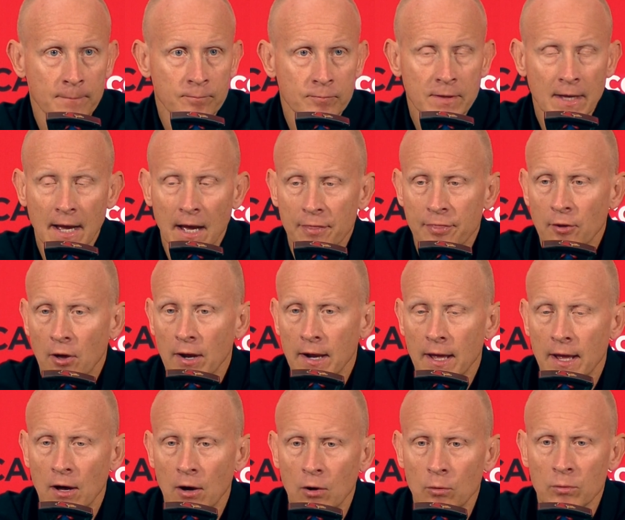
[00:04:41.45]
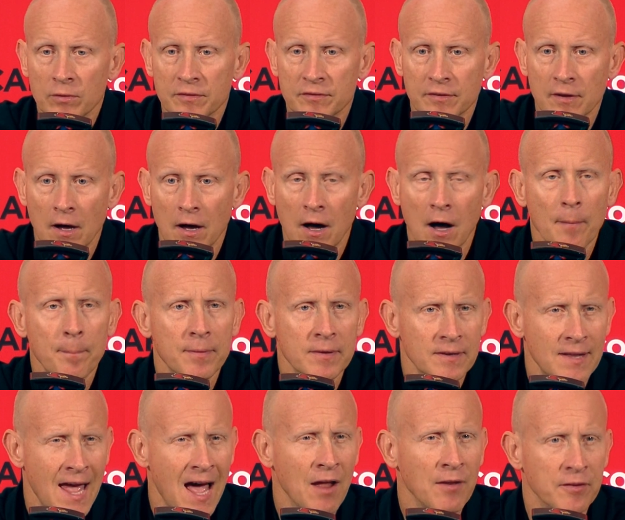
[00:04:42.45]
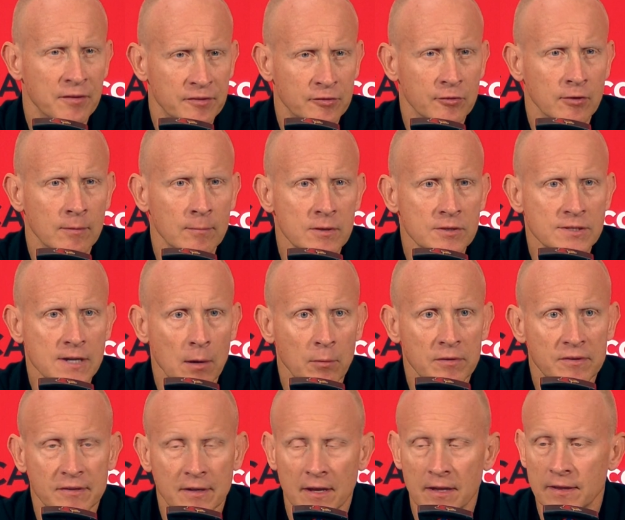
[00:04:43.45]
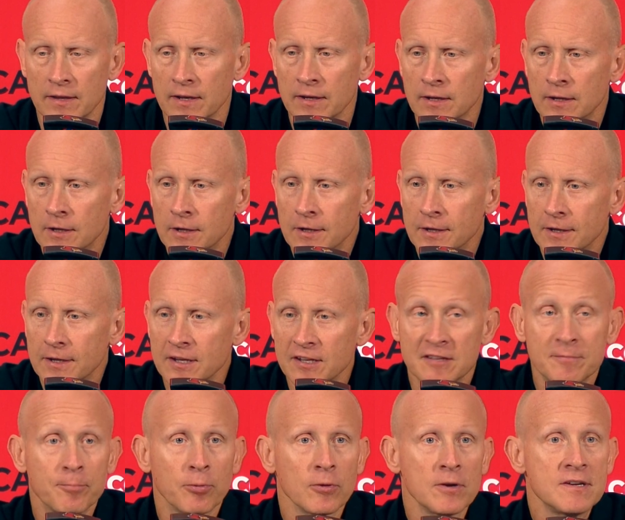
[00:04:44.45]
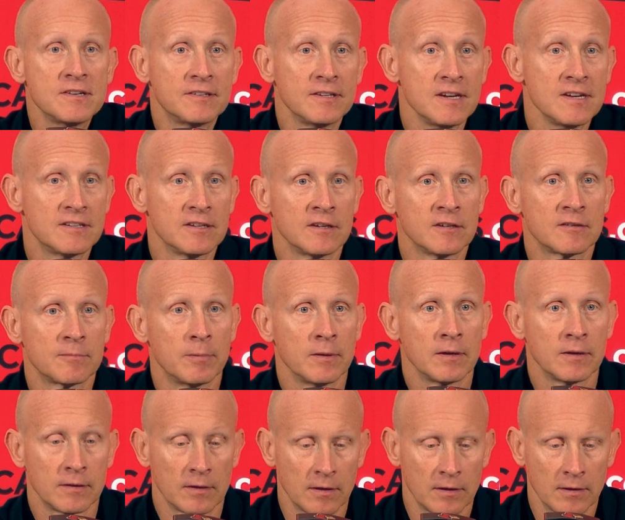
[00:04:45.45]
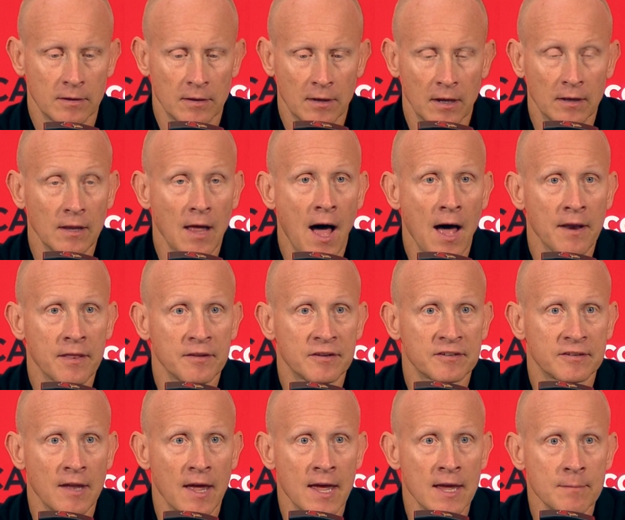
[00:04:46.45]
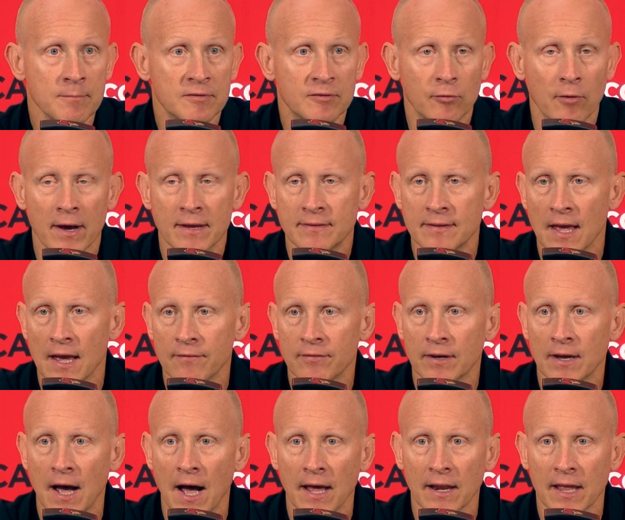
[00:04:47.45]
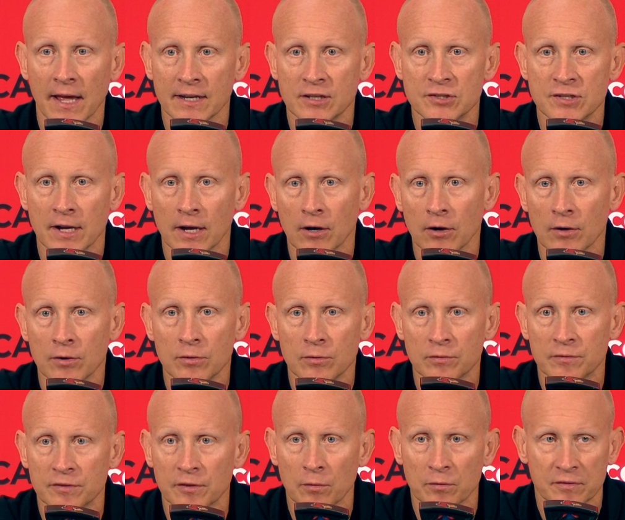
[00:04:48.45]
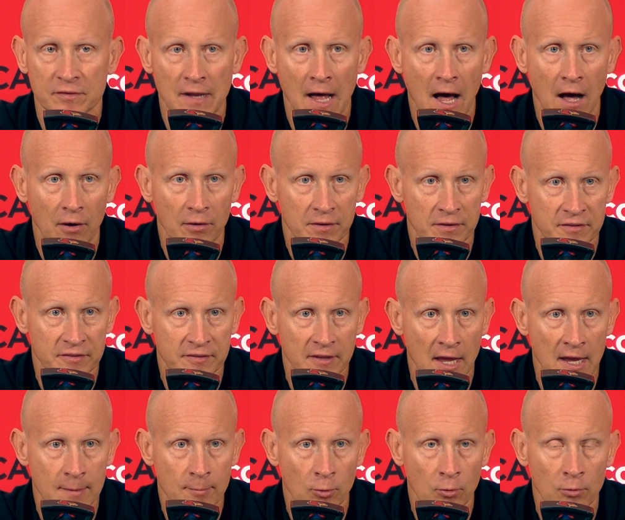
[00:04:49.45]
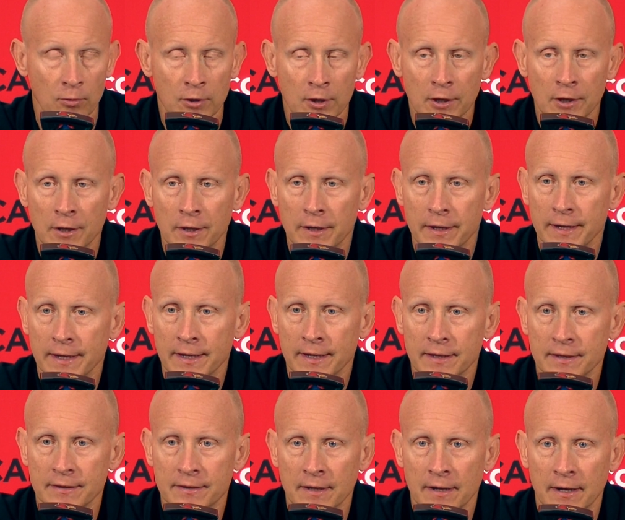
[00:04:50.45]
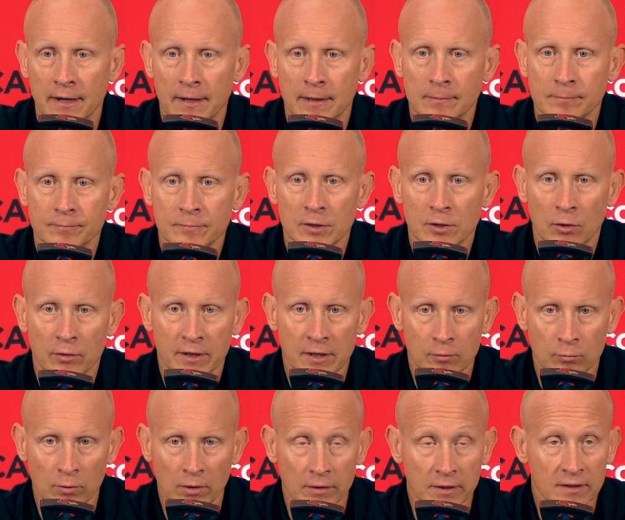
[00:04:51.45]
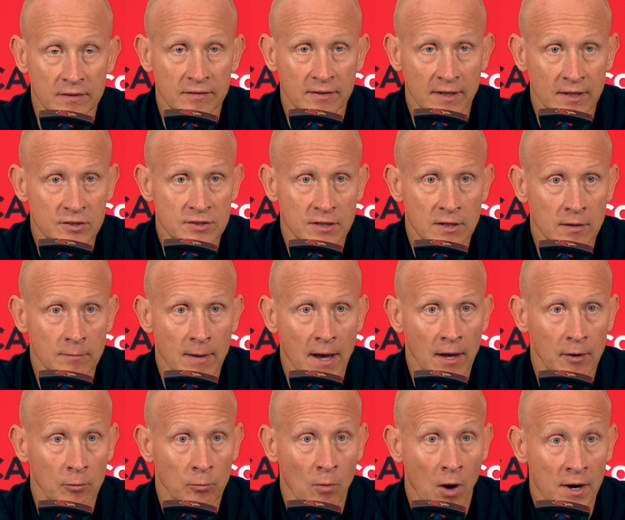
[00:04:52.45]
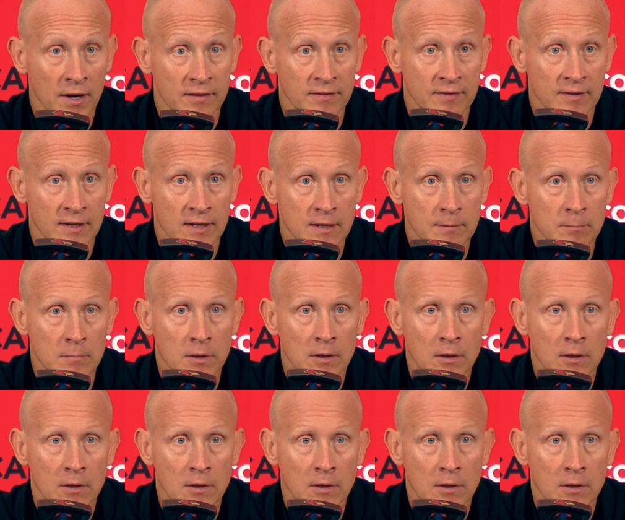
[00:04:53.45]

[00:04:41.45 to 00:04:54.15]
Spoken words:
Yeah, I thought L was up and down in the scrimmage. I would say that his preseason's been a lot of the same. It's great to have a guy like Jared who's so solid and stable and, you know, can really teach him how to run a team.